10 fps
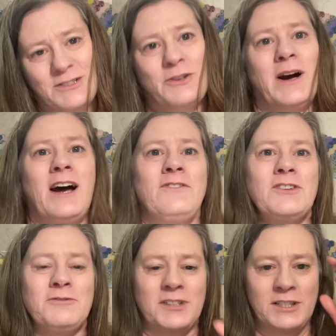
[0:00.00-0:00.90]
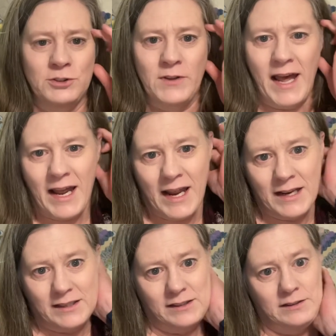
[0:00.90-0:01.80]
So I have to redo
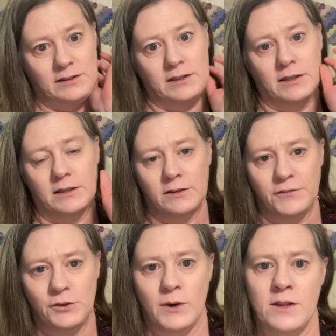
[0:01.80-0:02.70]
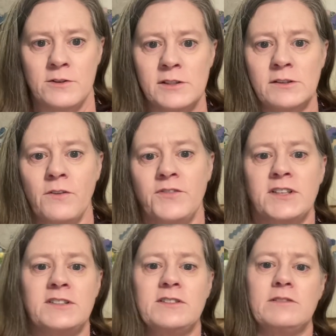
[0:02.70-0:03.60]
that and a few other little
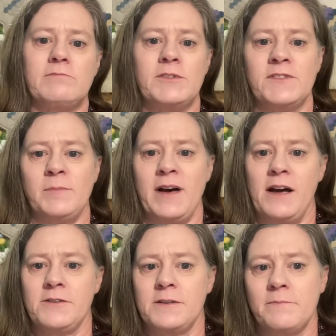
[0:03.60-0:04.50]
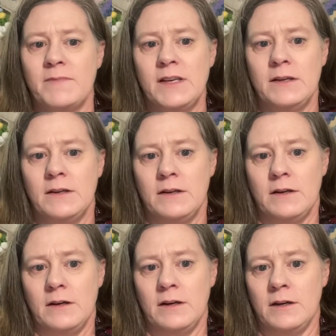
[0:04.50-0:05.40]
things with the pattern.
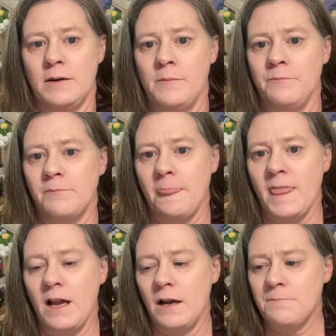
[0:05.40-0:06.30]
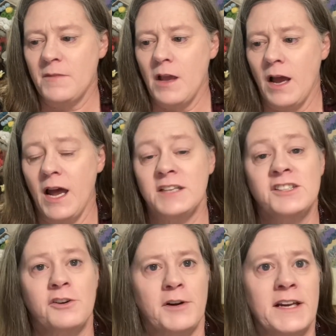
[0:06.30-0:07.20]
Um, I had
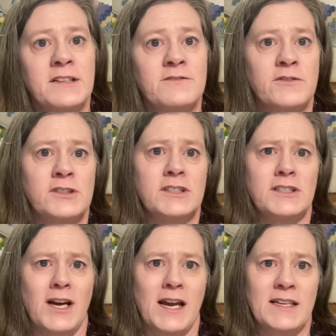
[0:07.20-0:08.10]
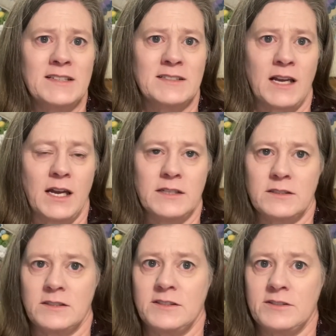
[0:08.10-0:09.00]
to grade it for nine
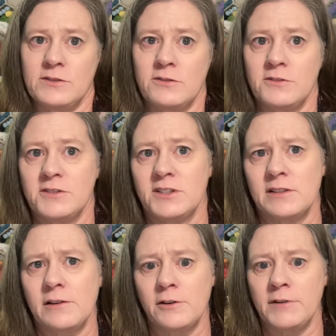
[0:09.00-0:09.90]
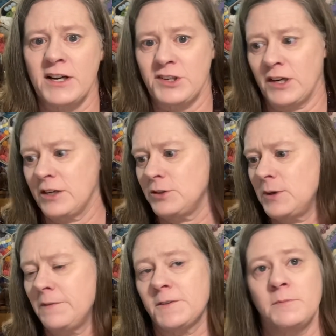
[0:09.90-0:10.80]
sizes, so there is a correction I do
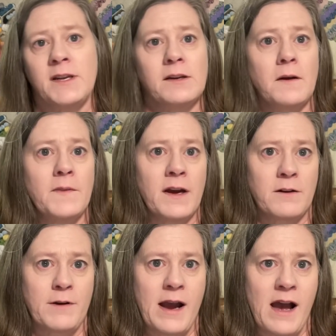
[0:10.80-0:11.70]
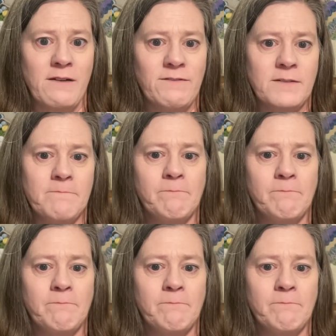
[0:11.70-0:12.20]
have to make on that graph.